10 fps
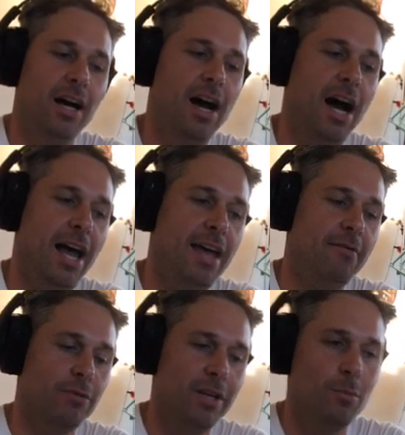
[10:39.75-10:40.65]
I have
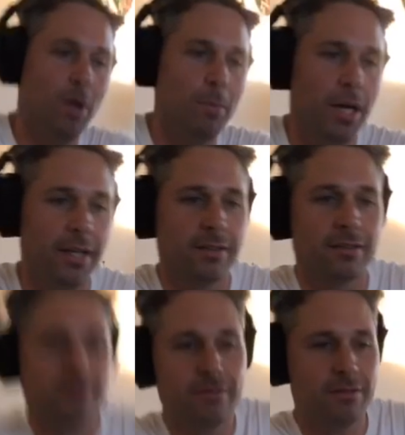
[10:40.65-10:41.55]
ridden my bike
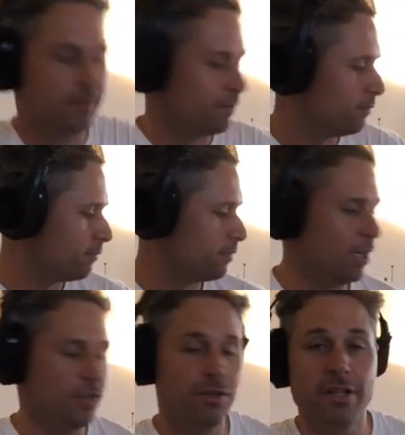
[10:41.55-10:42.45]

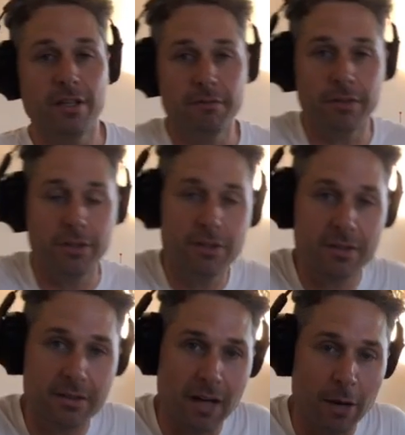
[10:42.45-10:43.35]
under the
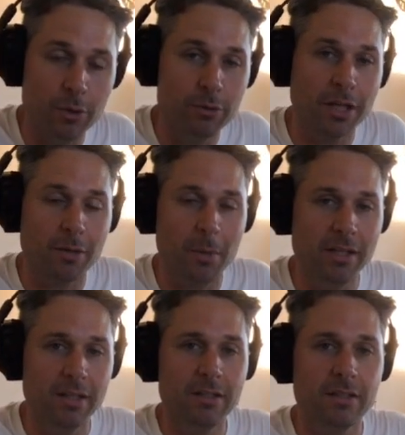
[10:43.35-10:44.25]
influence. I wouldn't recommend
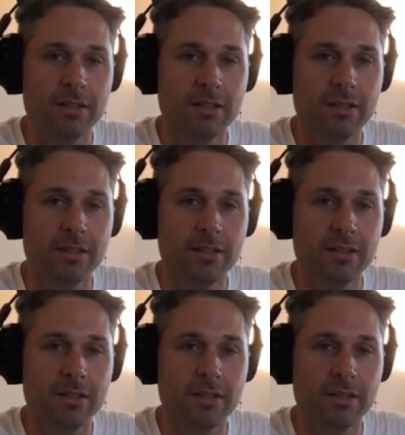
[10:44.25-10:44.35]
it.